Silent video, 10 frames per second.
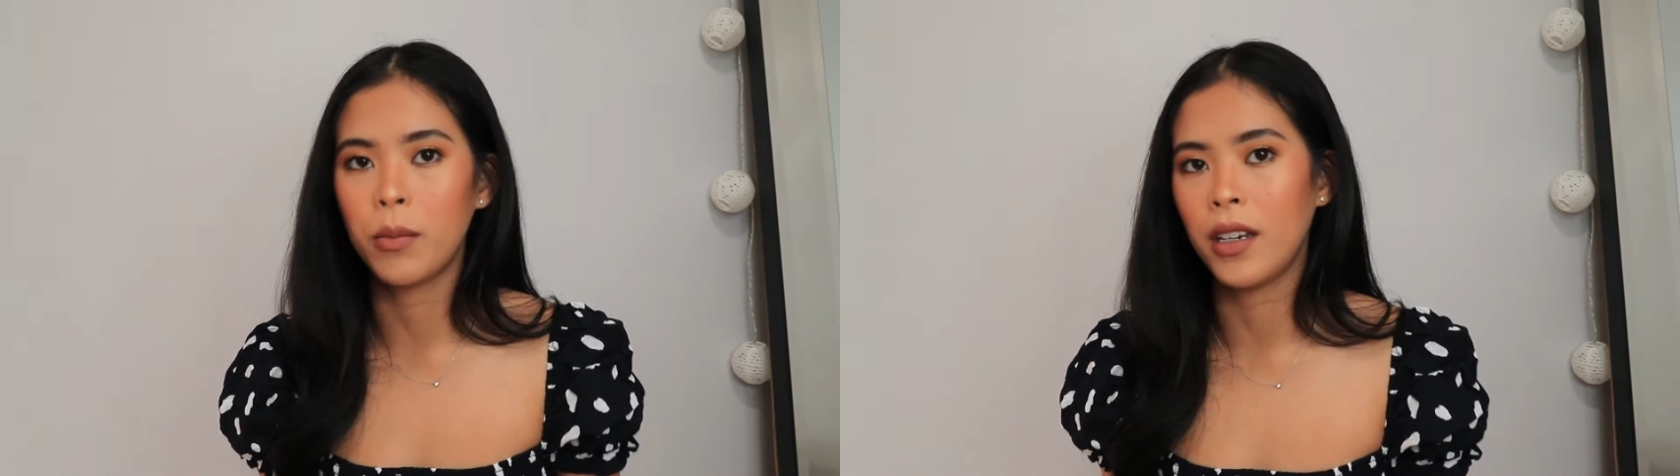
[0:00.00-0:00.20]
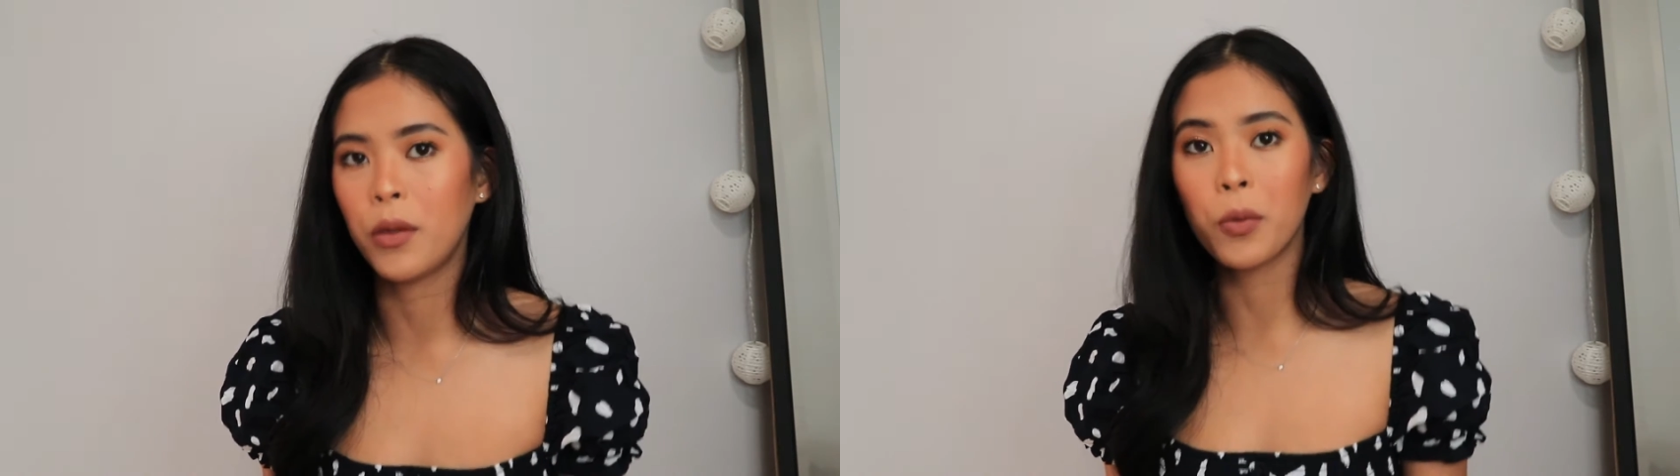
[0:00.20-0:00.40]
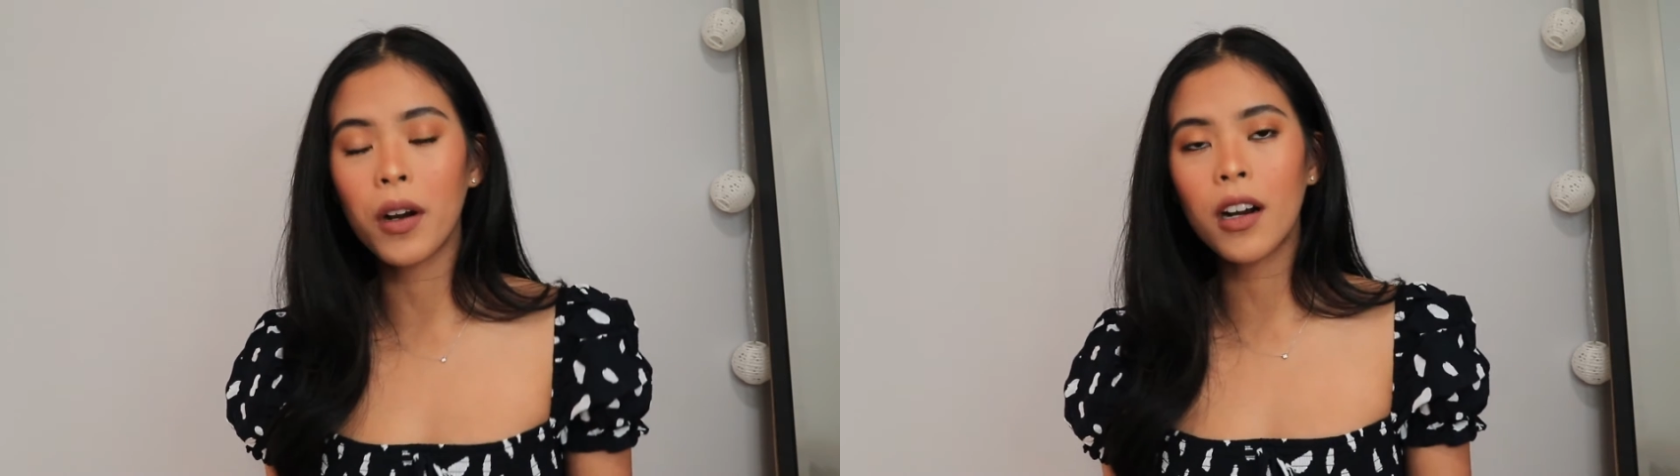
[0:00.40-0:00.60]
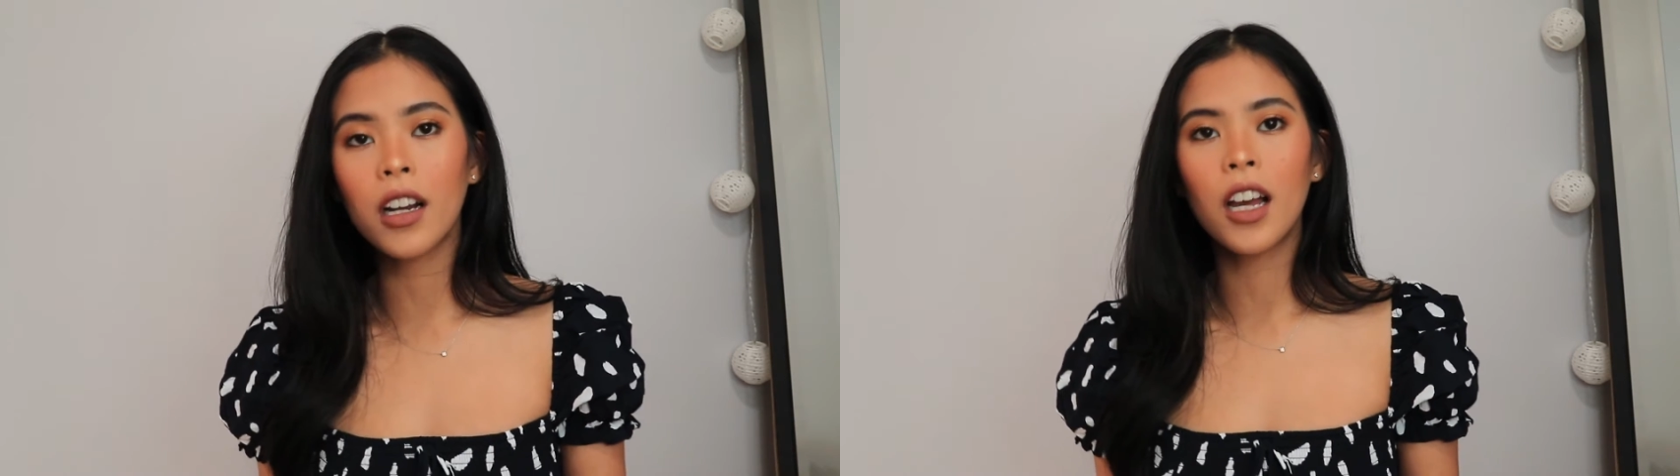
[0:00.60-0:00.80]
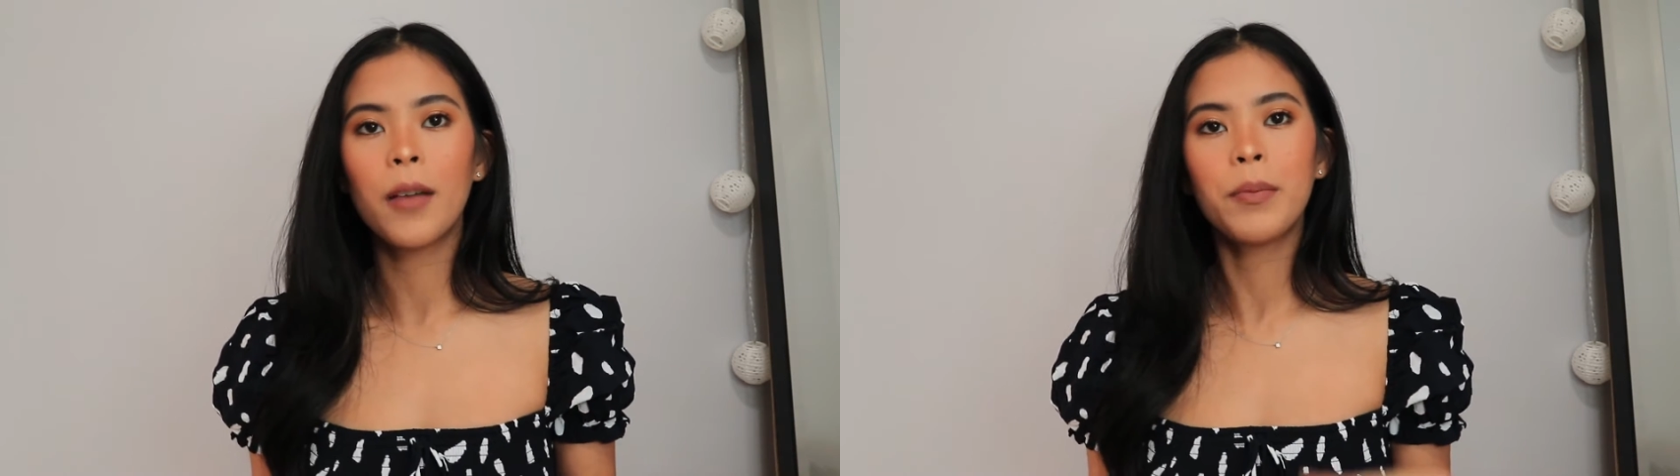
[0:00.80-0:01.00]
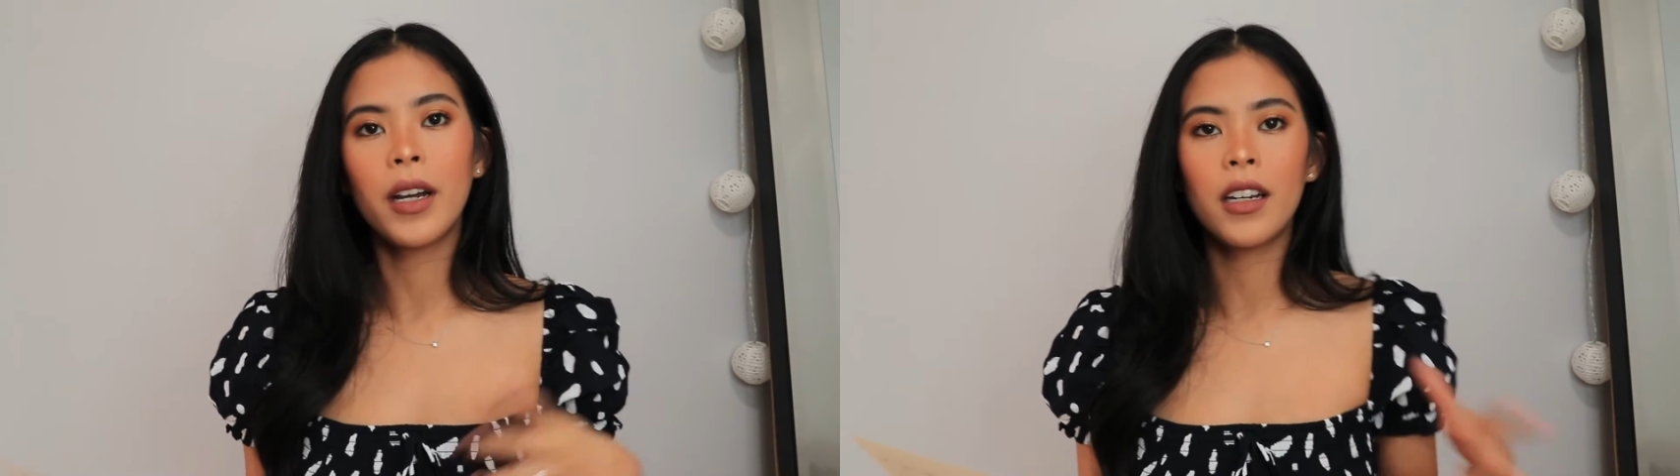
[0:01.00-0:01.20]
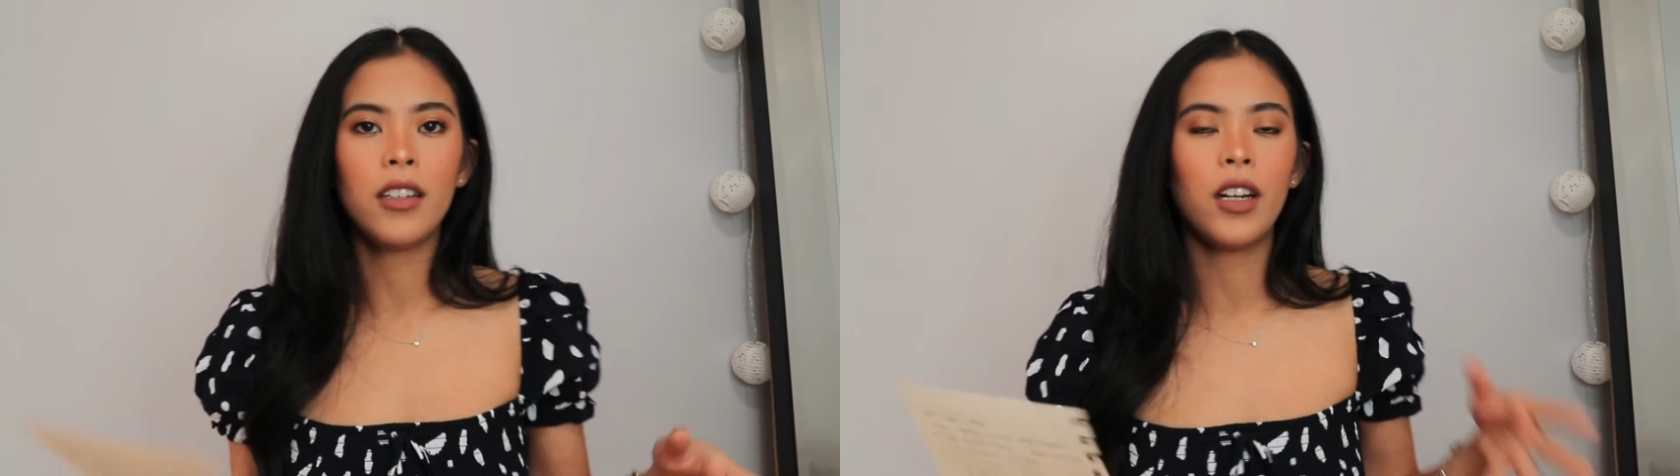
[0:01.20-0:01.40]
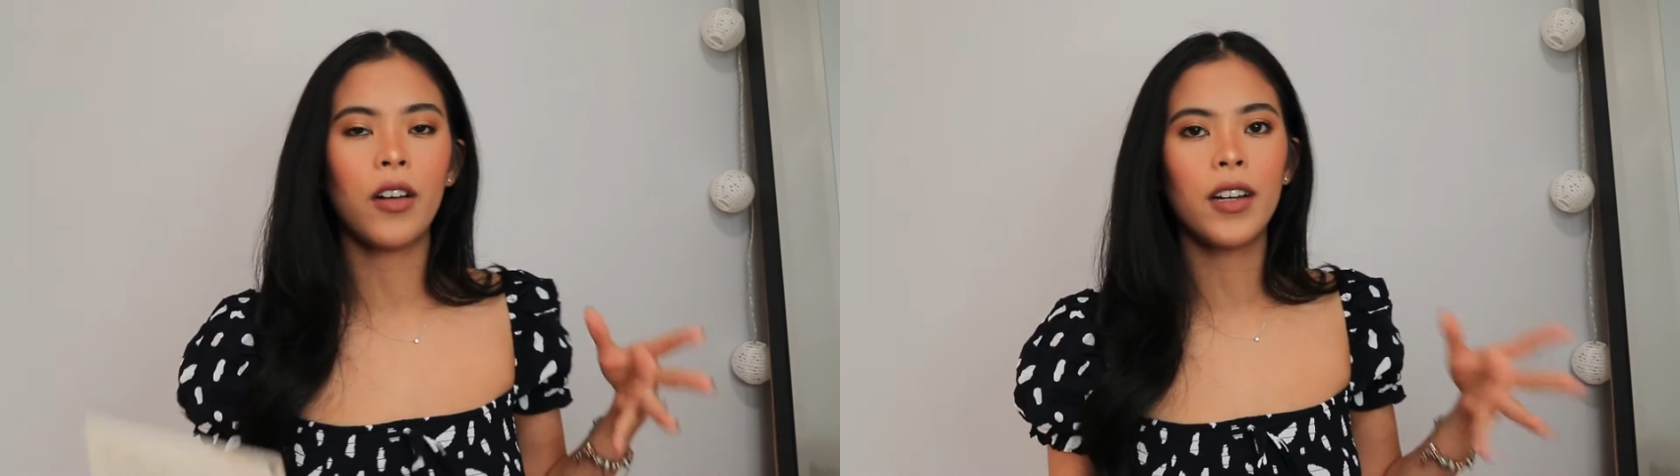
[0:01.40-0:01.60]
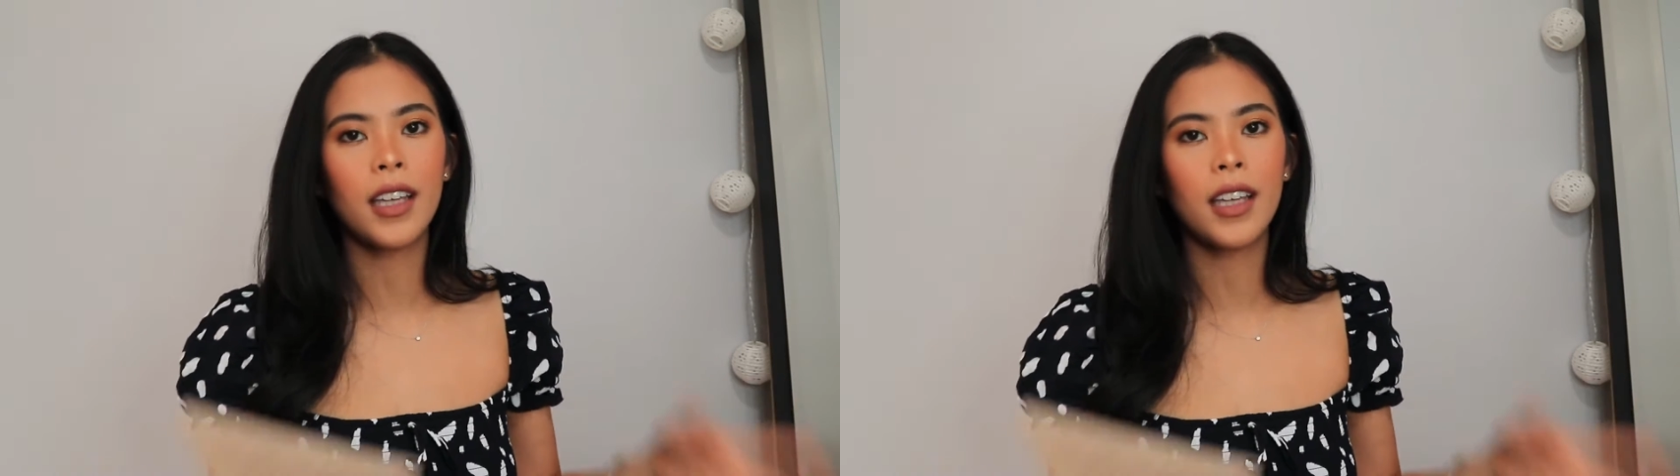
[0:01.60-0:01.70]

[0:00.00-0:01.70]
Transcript: make it work, but you know,